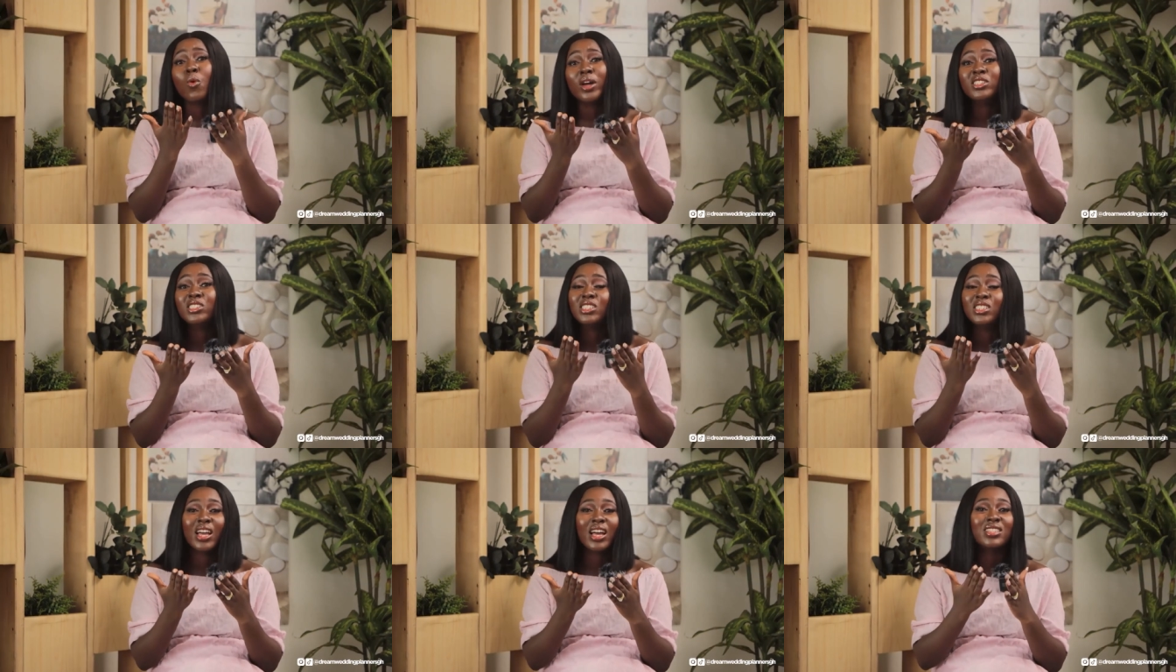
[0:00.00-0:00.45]

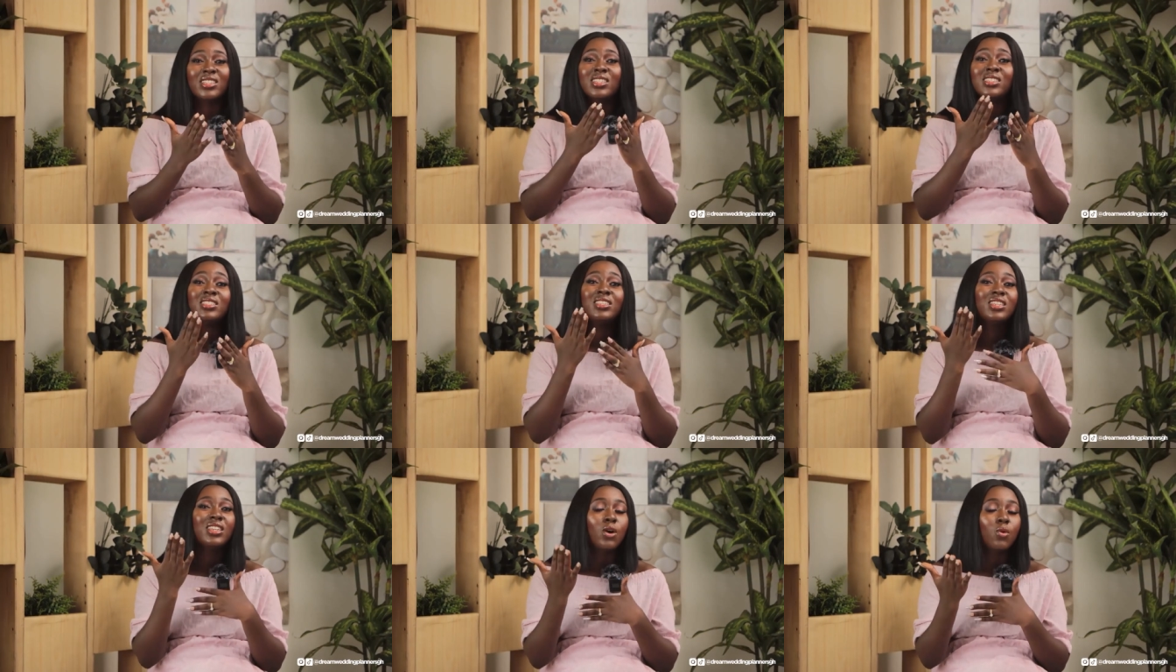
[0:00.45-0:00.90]
when she
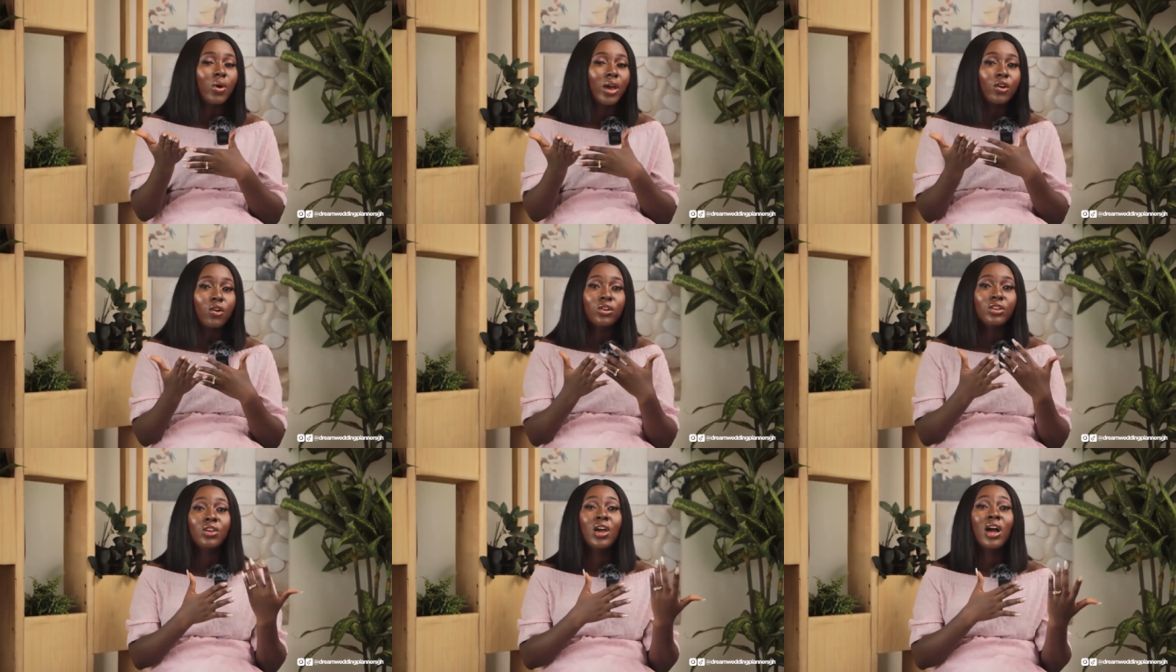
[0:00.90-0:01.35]
hasn't seen the
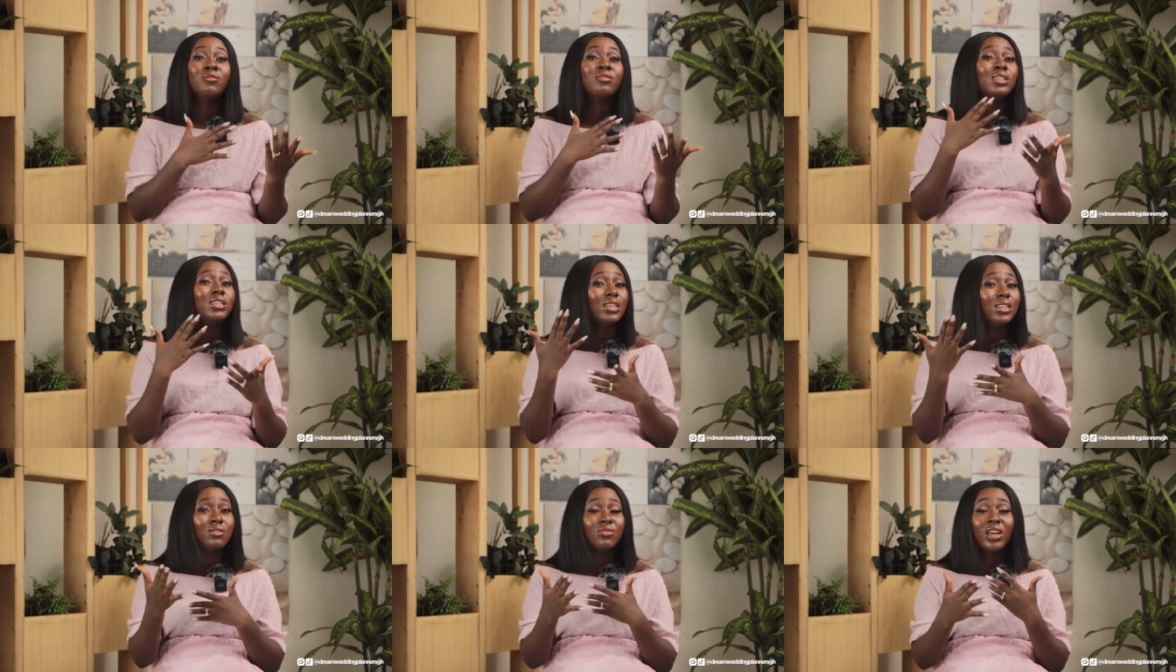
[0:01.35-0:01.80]
work or you
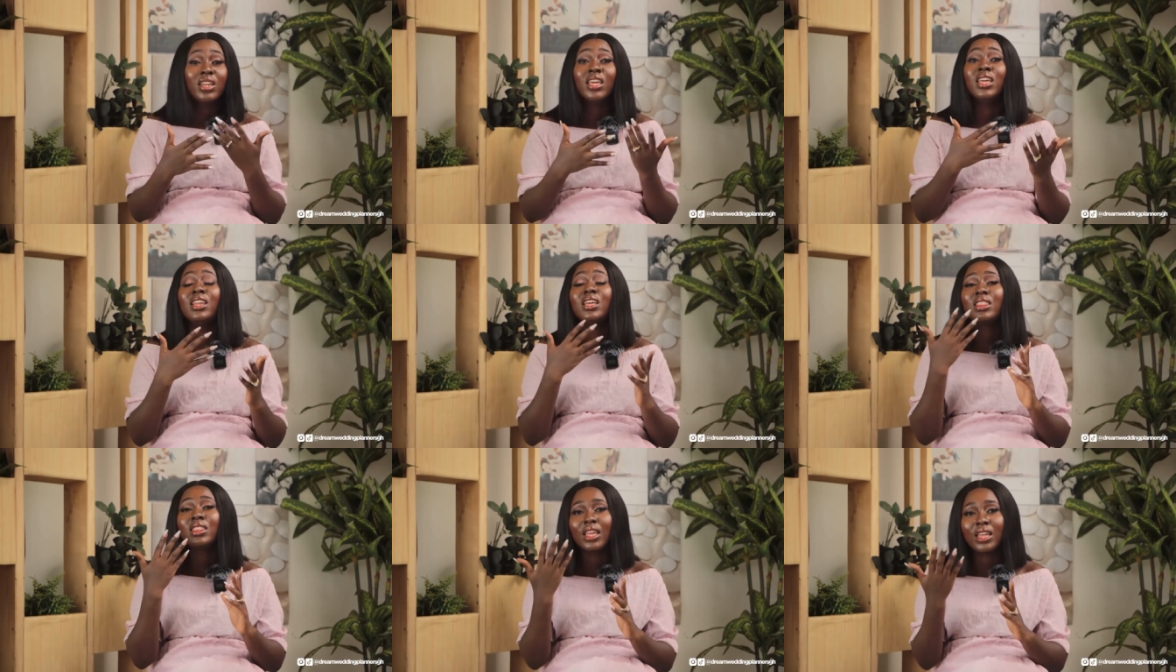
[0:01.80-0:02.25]
haven't delivered
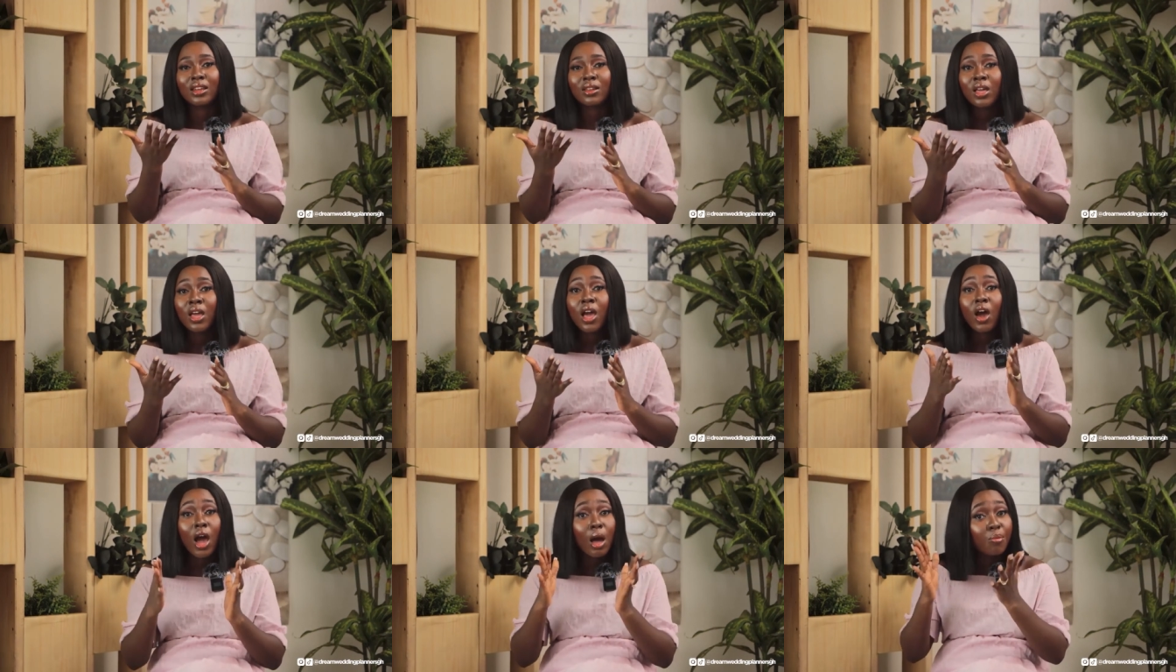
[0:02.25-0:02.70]
anything
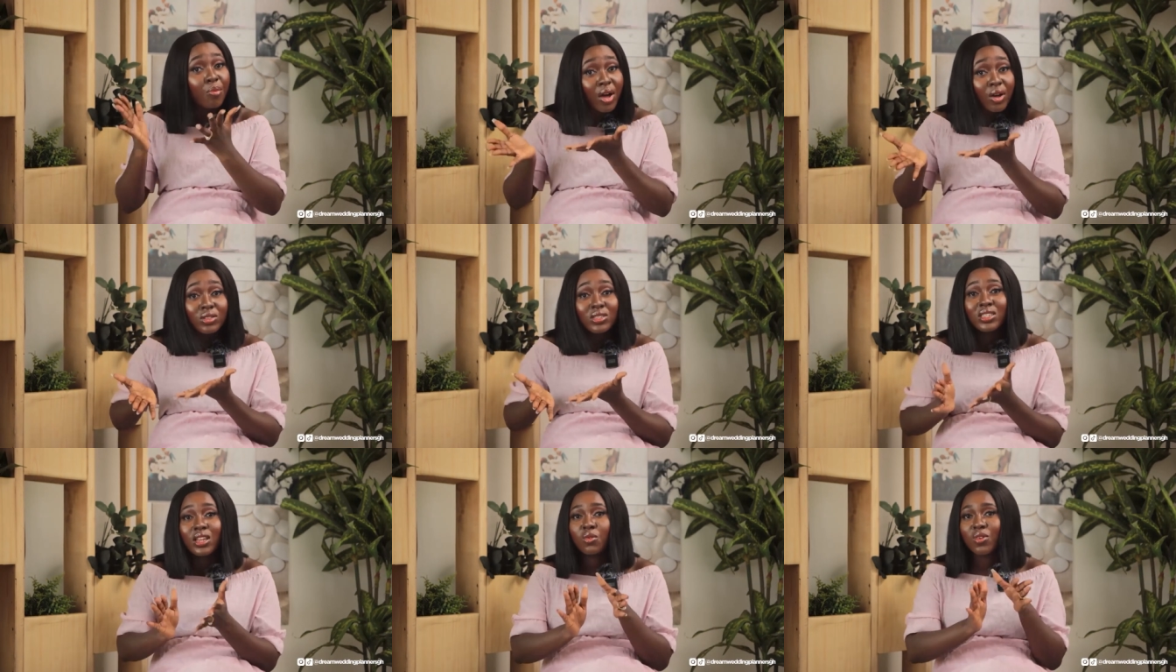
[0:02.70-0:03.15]

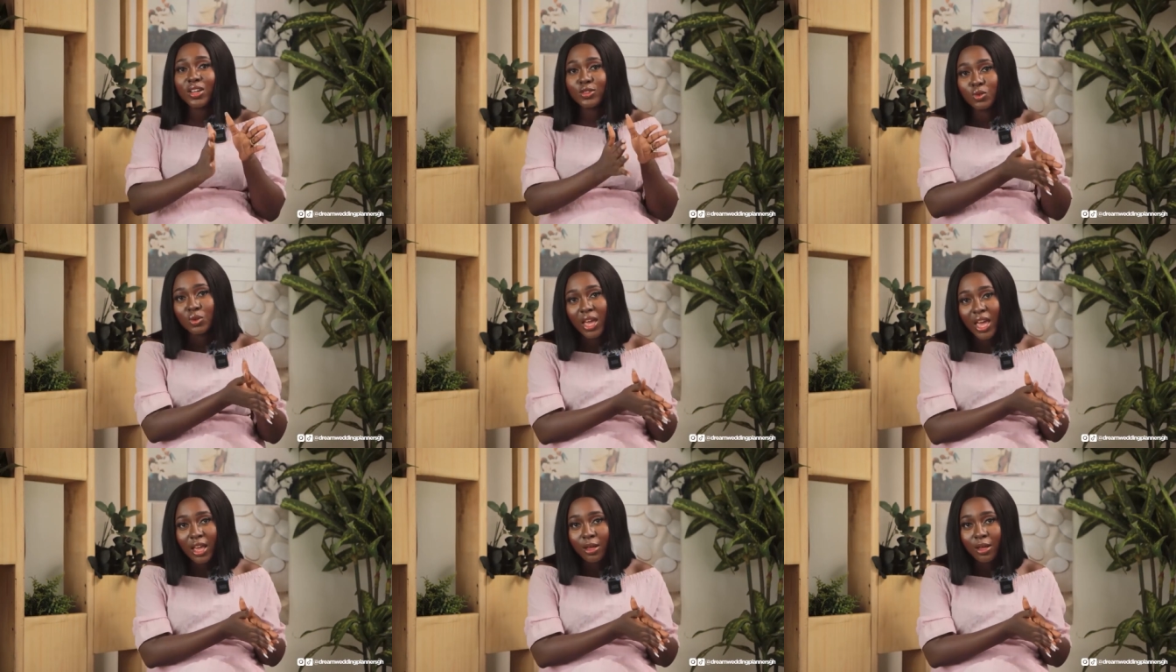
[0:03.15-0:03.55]
about the work to